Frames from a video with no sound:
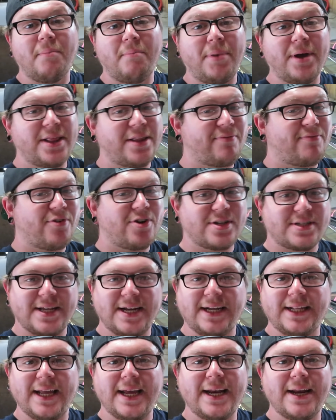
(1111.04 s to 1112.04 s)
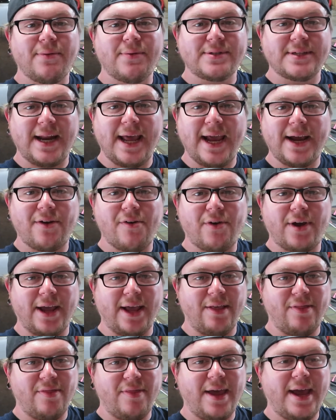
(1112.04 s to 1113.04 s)
But the first thing they did was an angle
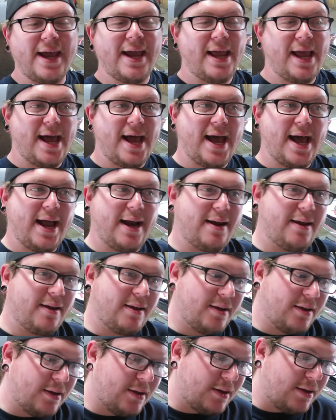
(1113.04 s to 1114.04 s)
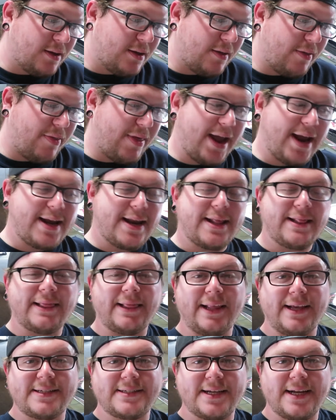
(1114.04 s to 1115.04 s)
kit. They
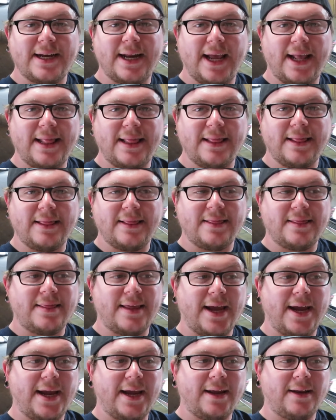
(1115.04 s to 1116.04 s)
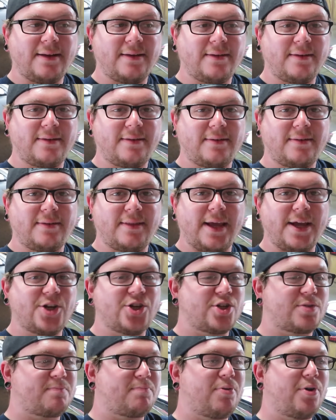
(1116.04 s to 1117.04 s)
didn't listen, and they
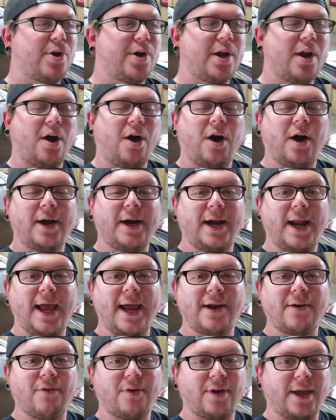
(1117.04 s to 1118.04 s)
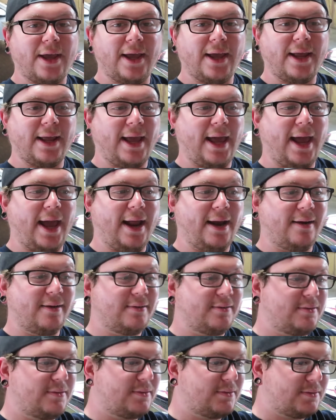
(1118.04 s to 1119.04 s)
just put on an angle kit, and
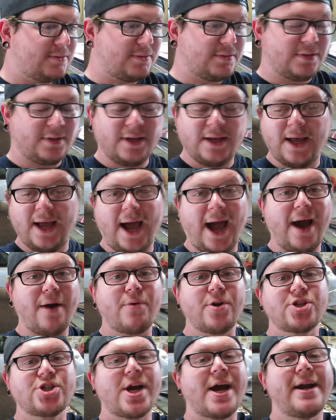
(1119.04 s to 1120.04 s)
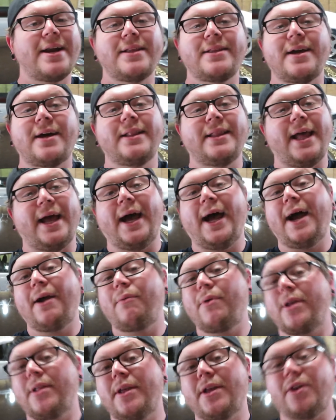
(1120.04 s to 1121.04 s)
I wish I had done that. I
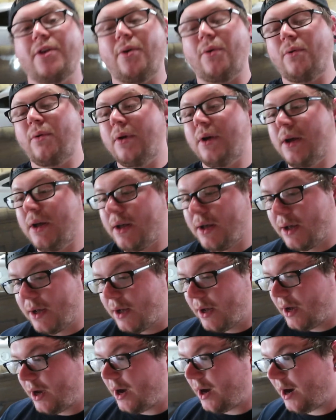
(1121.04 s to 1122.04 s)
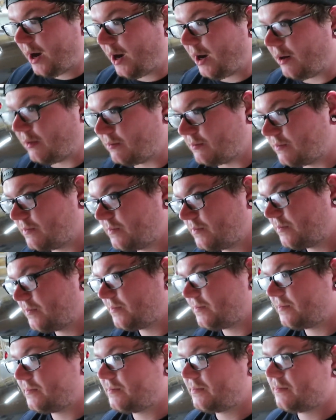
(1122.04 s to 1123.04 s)
really do. And
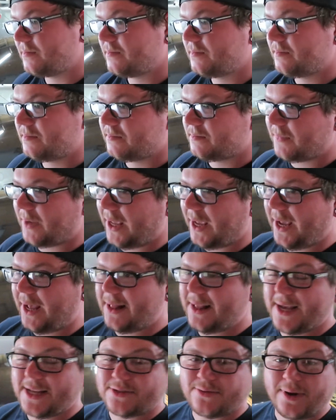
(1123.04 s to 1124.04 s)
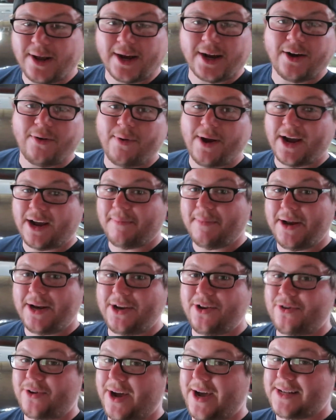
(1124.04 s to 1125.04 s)
that's what I'm going to recommend
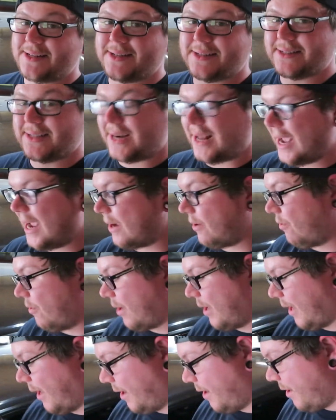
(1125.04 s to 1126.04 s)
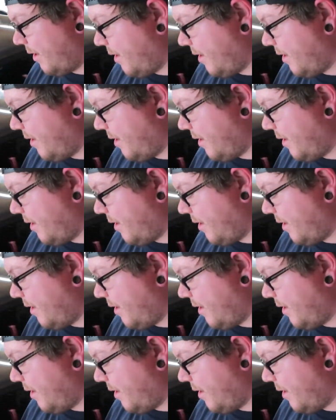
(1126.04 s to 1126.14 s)
to you guys, is an angle kit.